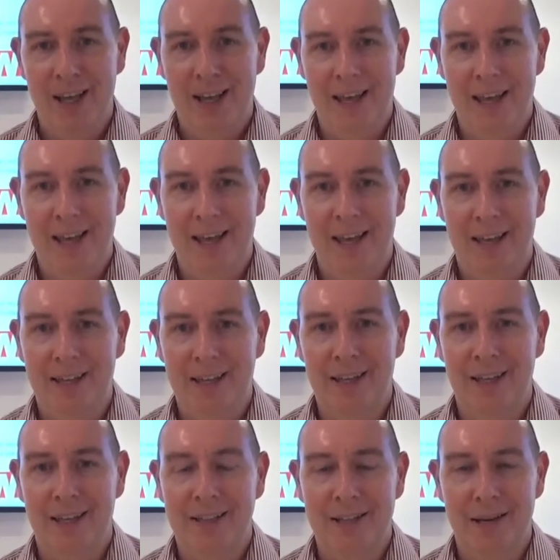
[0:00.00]

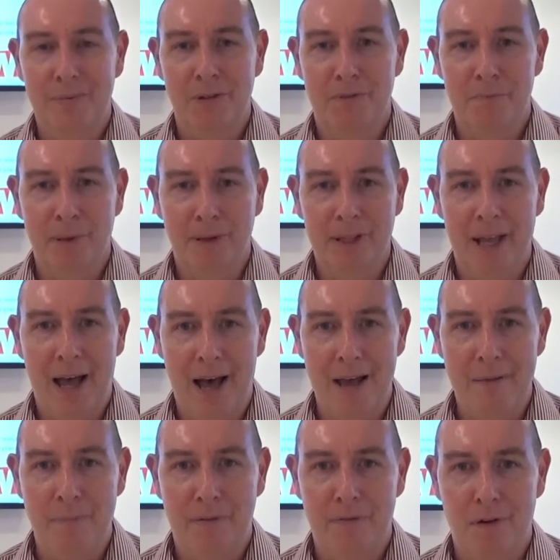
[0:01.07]
in terms of building a
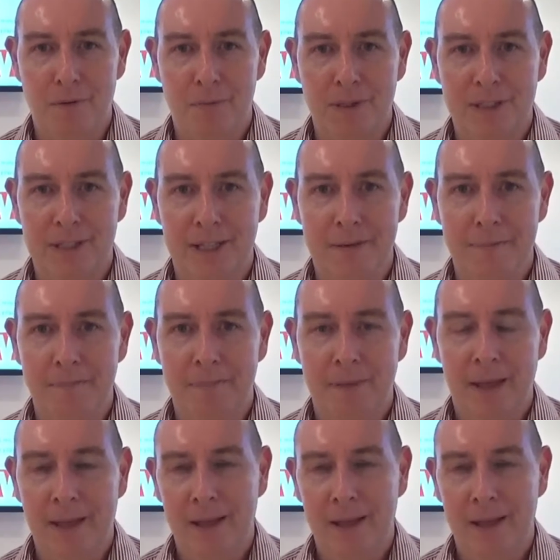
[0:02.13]
high performance team.